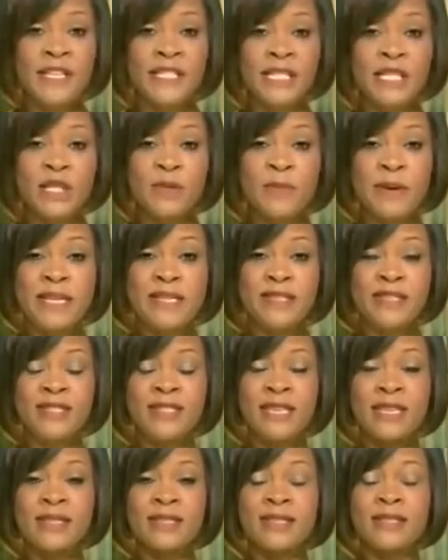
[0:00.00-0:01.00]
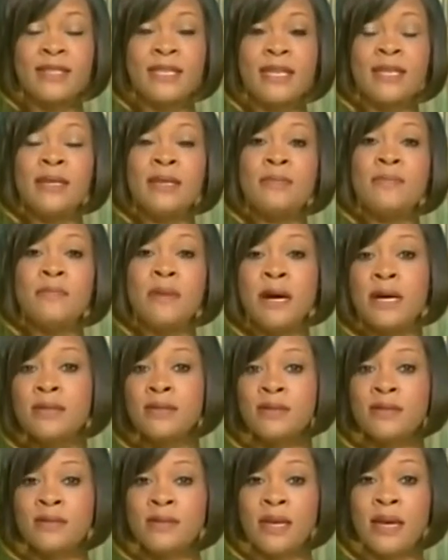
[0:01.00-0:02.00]
This has been sixteen
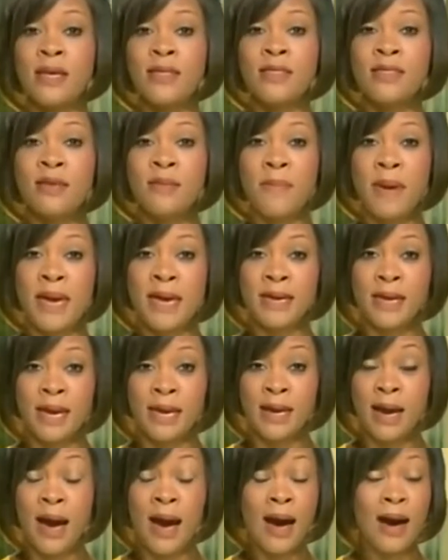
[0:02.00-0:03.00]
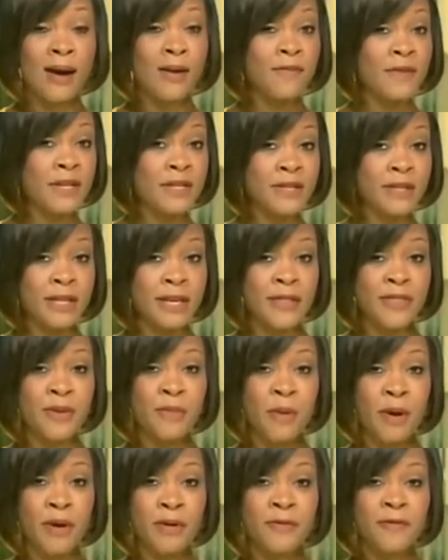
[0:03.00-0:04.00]
months in the making. Obviously,
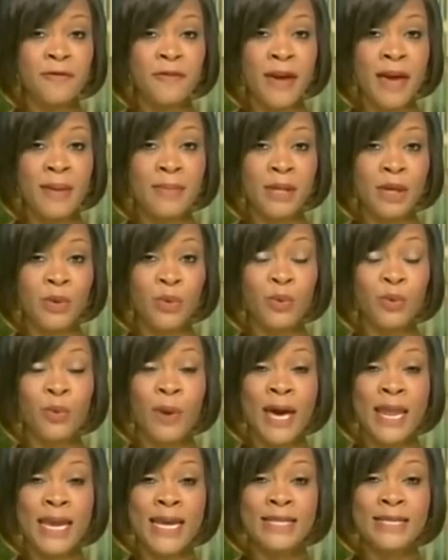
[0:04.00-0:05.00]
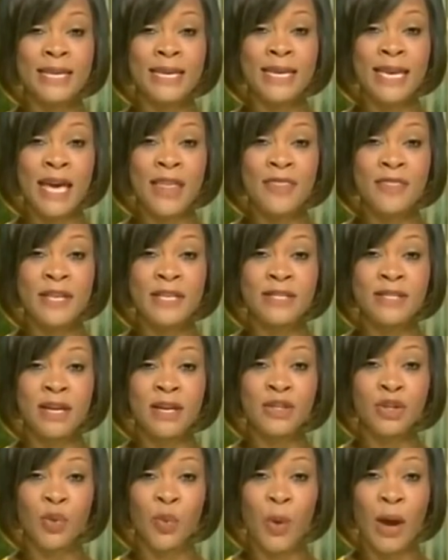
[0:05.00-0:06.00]
the Martin family ready to get this
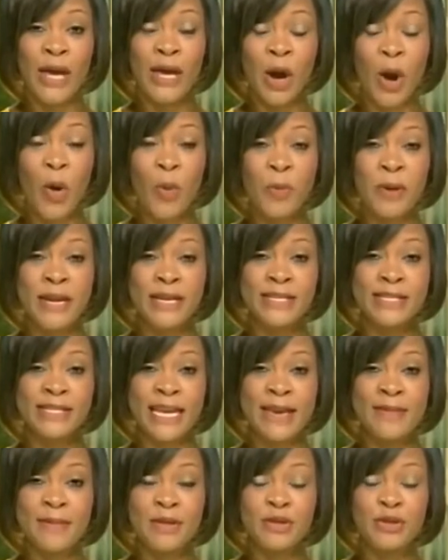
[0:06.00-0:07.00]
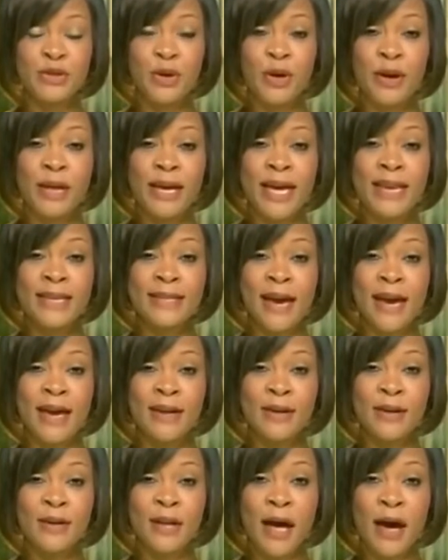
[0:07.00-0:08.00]
underway. Opening statement starting at
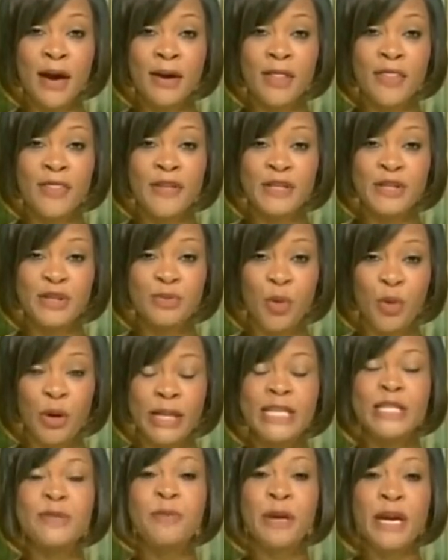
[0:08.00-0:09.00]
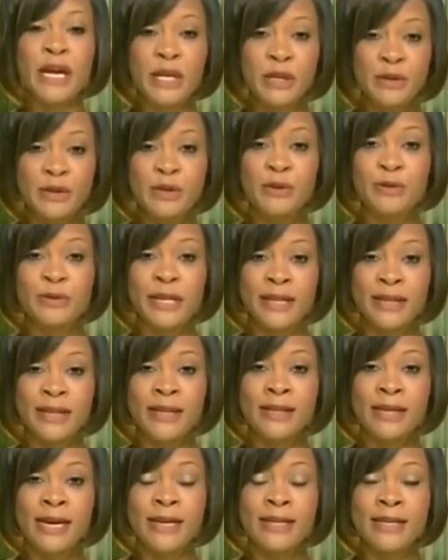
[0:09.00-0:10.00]
nine o'clock this morning. Let's bring in News thirteen
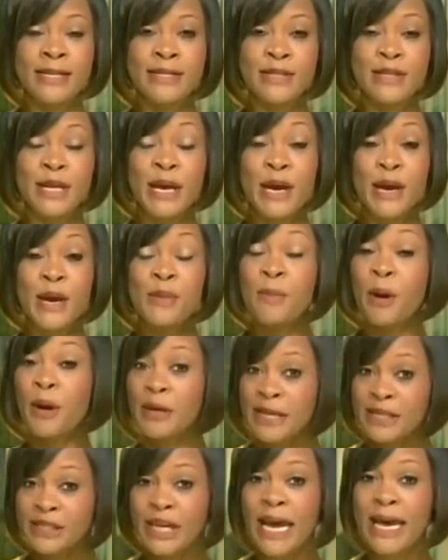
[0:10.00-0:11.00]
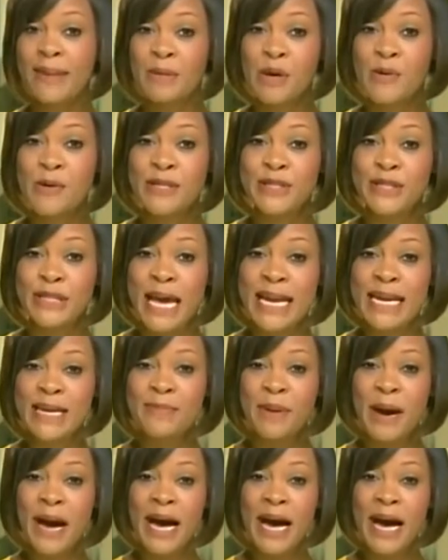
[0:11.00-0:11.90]
legal analyst Mark NeJame, who is standing